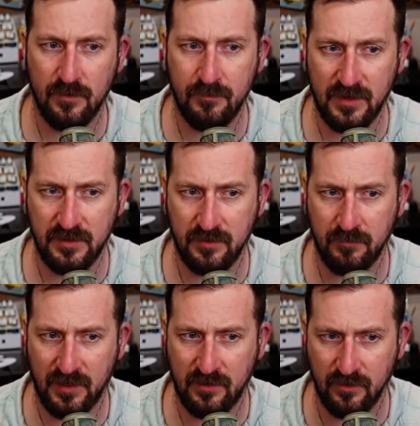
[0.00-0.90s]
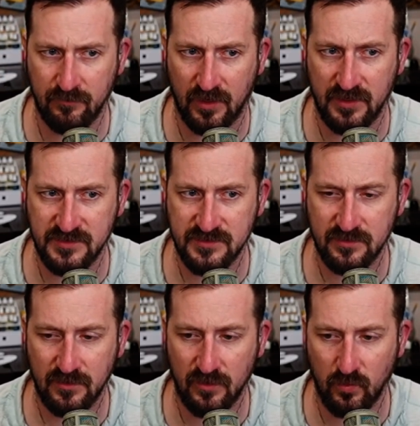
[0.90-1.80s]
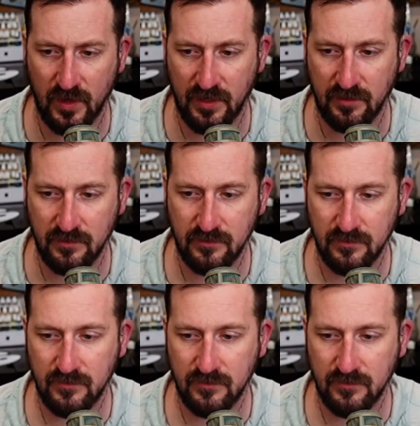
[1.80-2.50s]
amending my gun rights away.